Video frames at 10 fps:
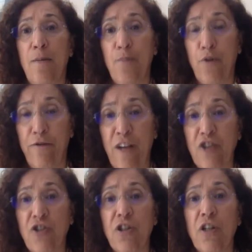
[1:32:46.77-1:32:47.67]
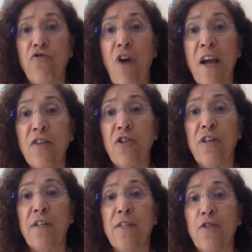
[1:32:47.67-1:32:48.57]
professional
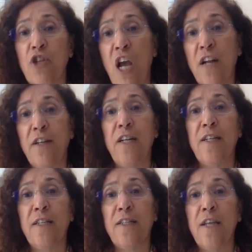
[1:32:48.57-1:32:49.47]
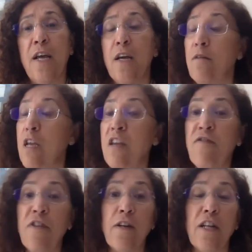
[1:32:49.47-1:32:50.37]
writers, journalists,
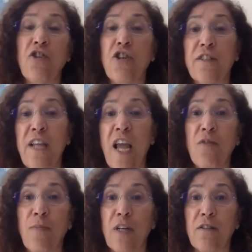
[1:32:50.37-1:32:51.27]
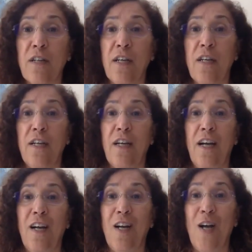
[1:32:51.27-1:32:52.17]
even entertainment
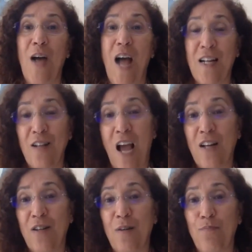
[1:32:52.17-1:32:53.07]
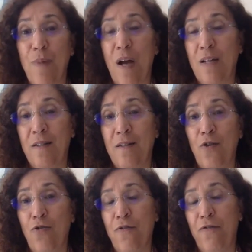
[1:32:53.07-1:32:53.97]
and
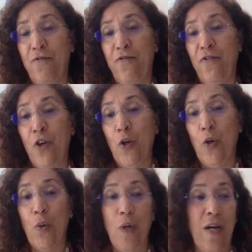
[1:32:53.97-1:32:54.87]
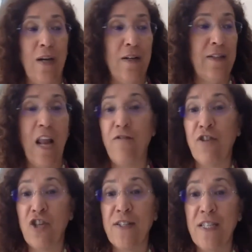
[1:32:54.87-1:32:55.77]
sort of,
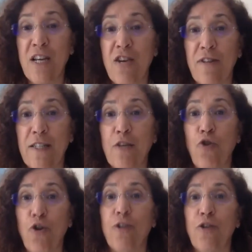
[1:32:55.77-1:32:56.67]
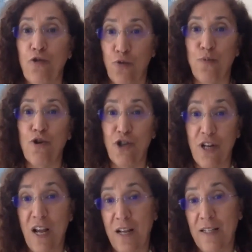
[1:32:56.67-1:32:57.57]
television series in order to push
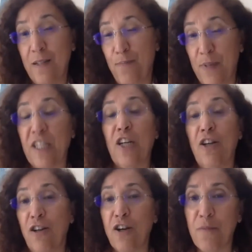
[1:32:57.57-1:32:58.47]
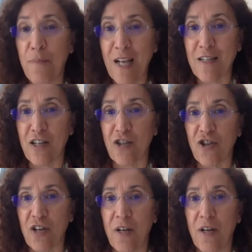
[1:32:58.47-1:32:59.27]
a particular message.